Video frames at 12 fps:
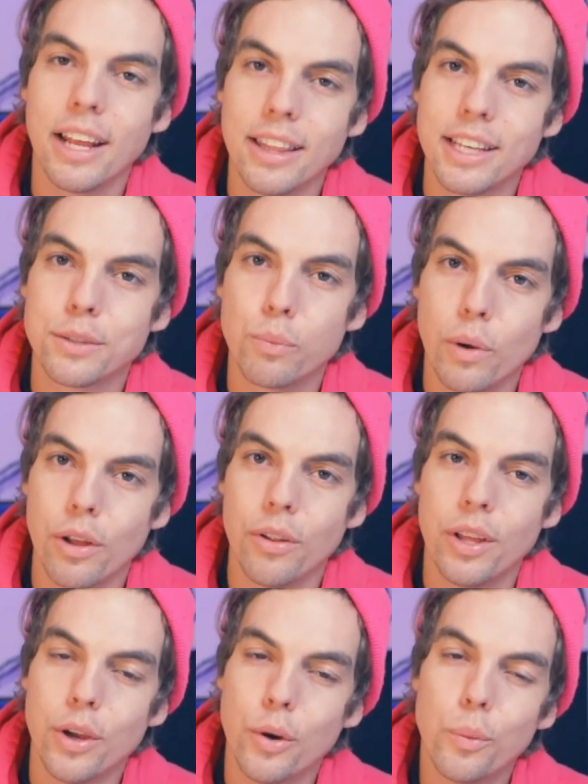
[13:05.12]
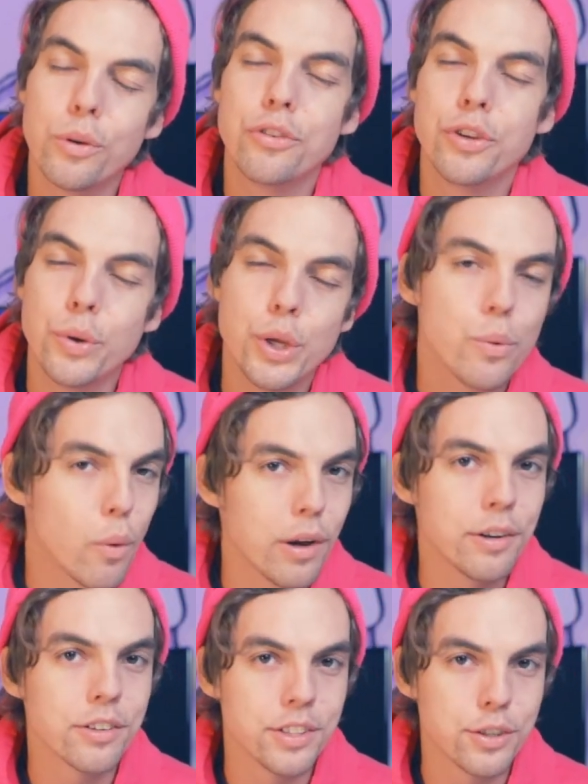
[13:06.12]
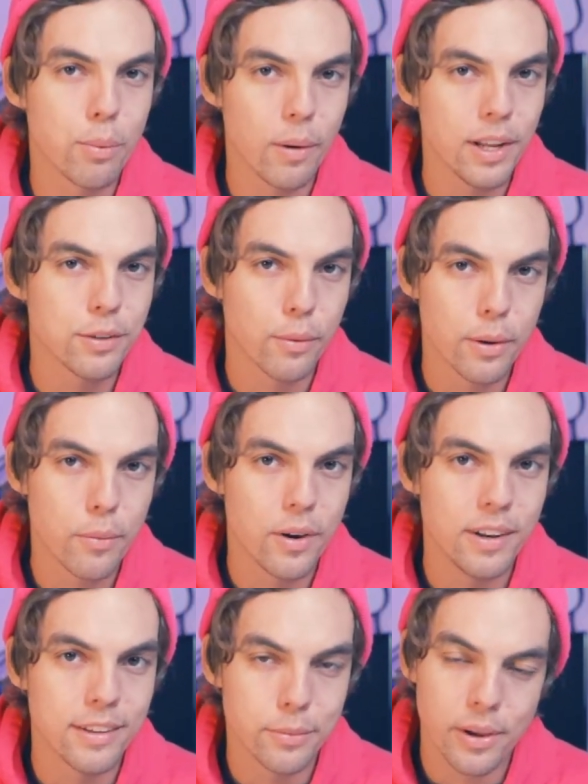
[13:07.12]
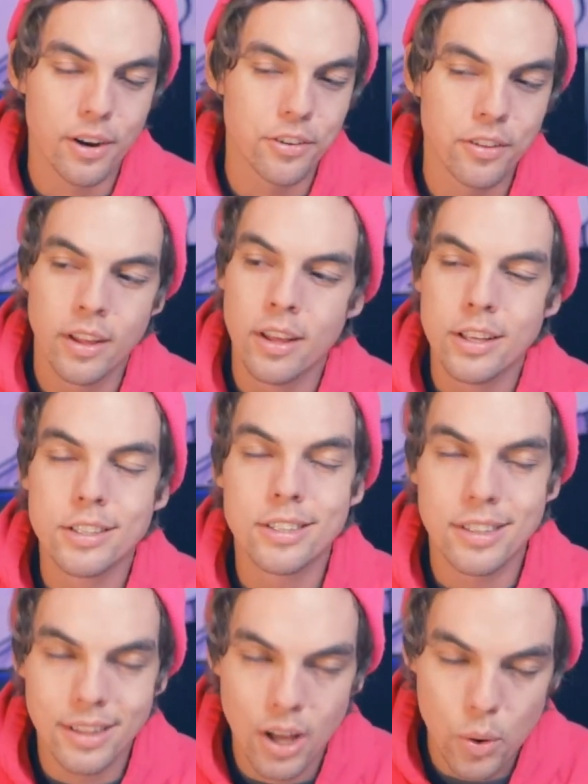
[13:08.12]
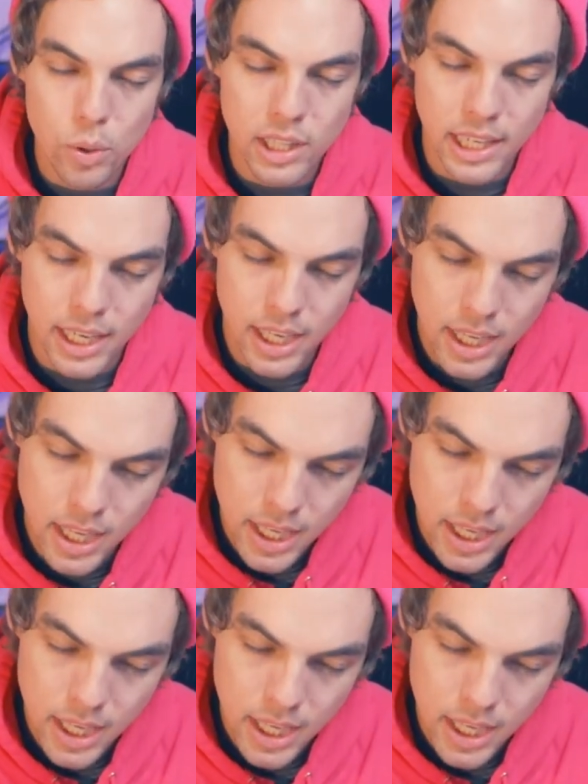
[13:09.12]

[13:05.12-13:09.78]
like this will, will do you wonders in twenty twenty-one as we are slowly